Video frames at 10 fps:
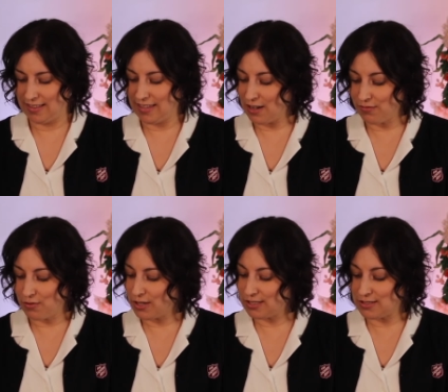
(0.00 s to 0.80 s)

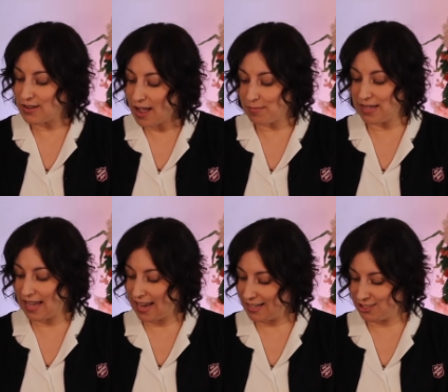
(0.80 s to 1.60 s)
Therefore, do not
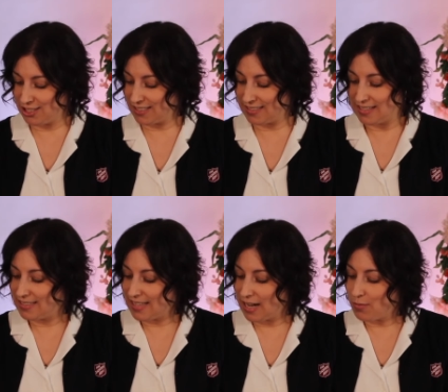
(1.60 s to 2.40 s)
be anxious,
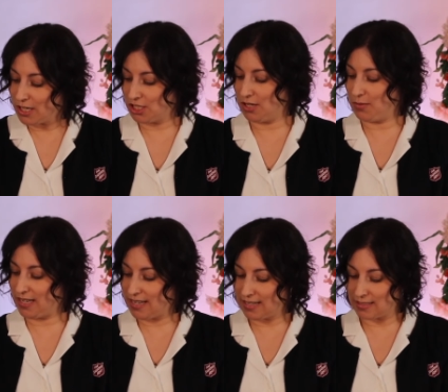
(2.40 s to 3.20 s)
saying, What shall we
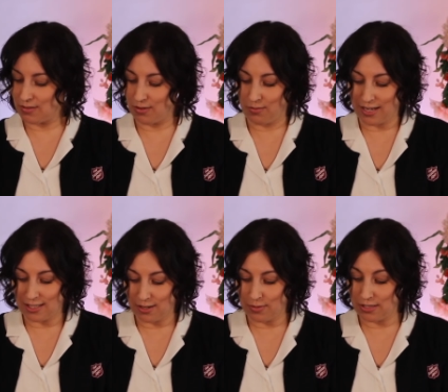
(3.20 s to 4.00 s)
eat, or what
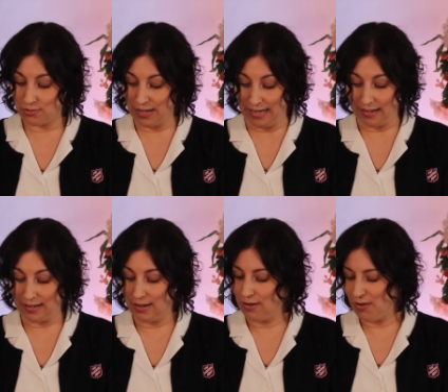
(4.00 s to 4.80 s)
shall we drink?
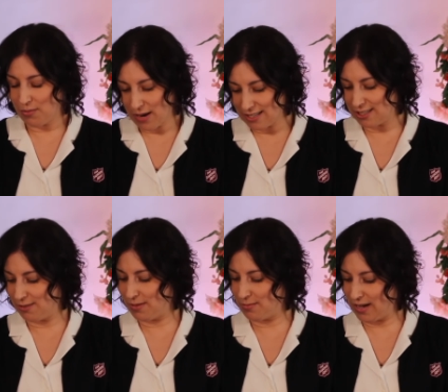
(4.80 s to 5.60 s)
Or what
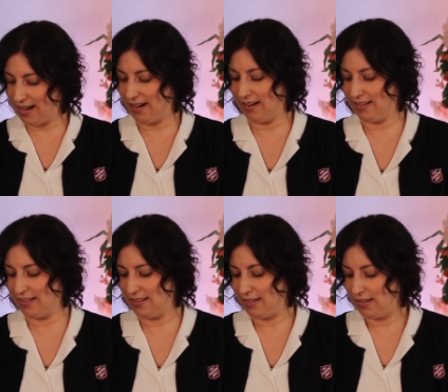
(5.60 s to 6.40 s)
shall we wear?
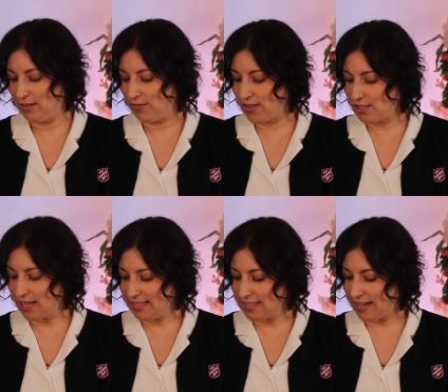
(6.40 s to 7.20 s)
For the
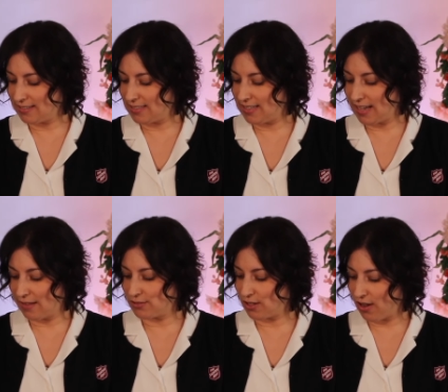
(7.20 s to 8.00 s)
Gentiles seek
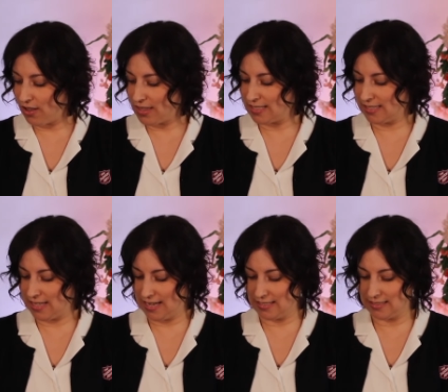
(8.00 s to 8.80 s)
after all these
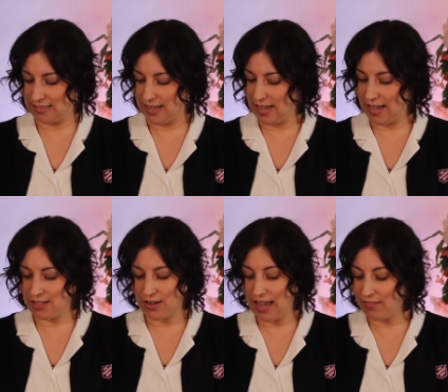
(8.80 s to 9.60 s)
things,
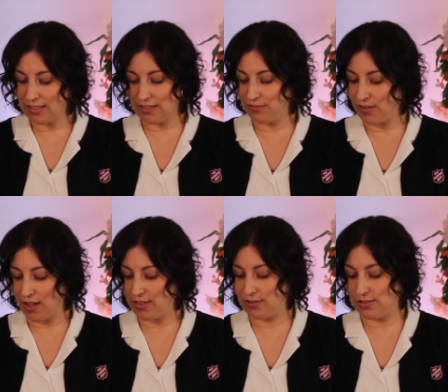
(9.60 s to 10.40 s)
and your heavenly
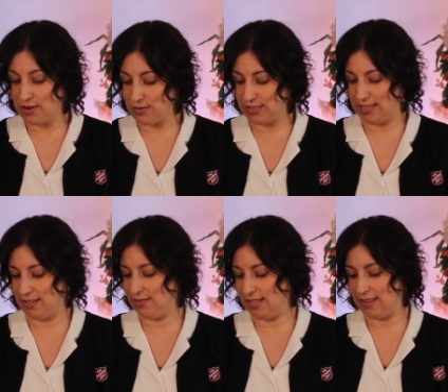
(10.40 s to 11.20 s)
Father knows that
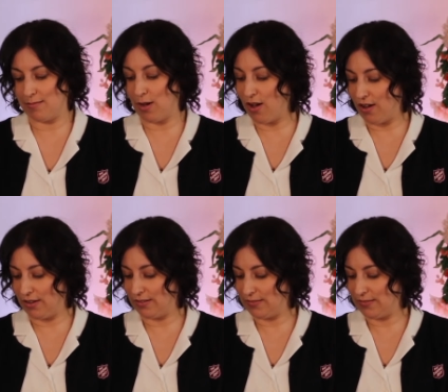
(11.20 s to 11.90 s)
you need them all.